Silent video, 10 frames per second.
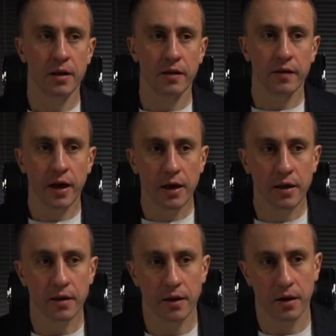this
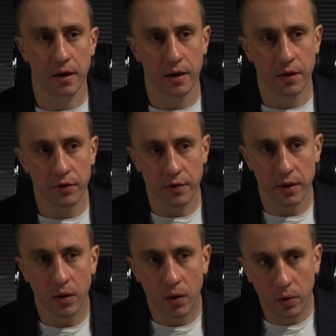case, there is a
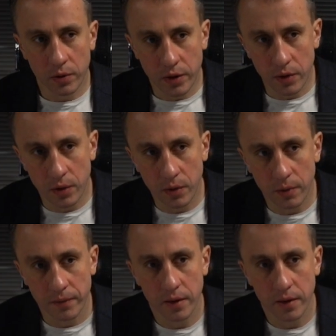whole new